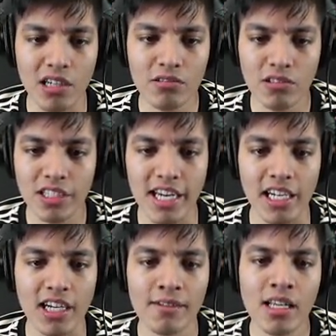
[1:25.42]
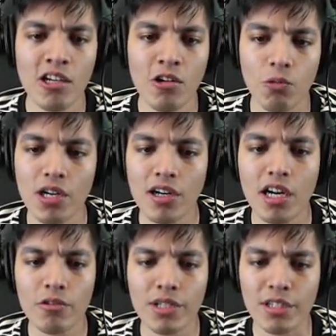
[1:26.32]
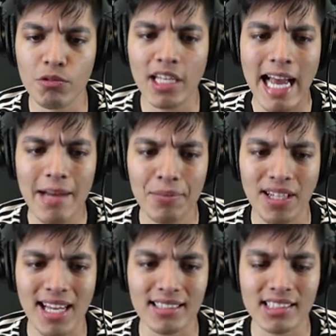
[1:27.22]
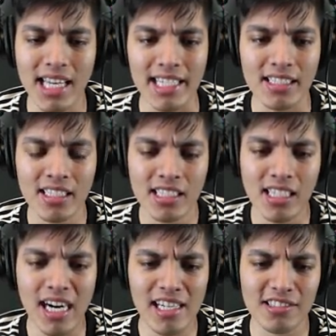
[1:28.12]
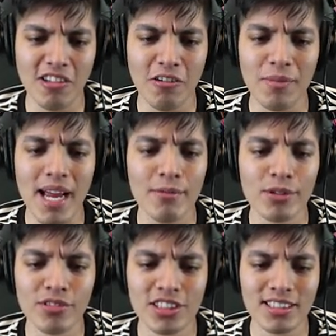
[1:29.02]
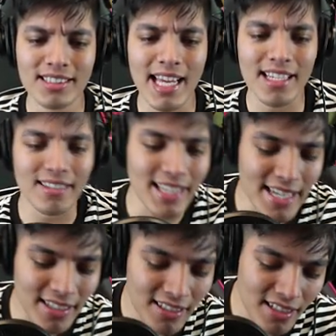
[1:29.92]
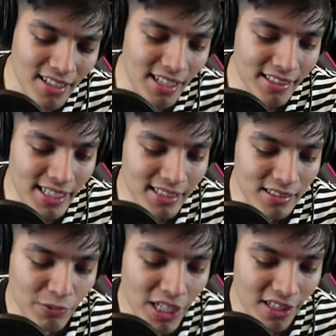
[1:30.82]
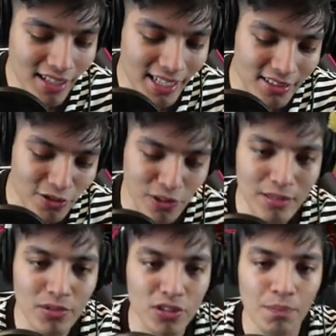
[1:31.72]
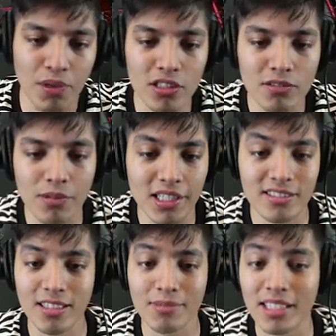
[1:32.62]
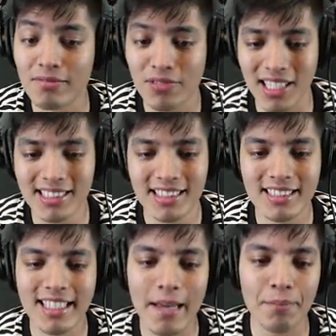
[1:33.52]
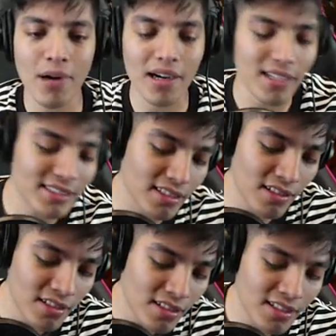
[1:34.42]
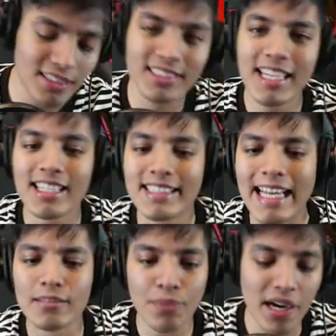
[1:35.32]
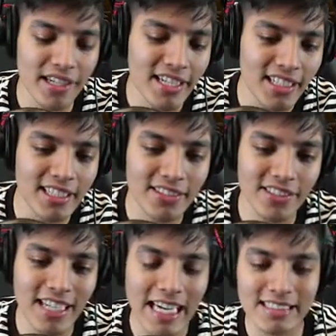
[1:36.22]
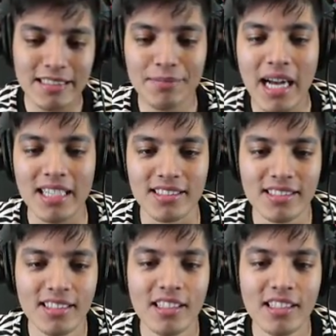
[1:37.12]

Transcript: No? Okay, uh, where are we? What happened last night? I don't know, man. We were just getting lit. And then we heard like a screaming supposedly or something. Let's just get part. Let's, let's get a dance party in here, you guys. Come on.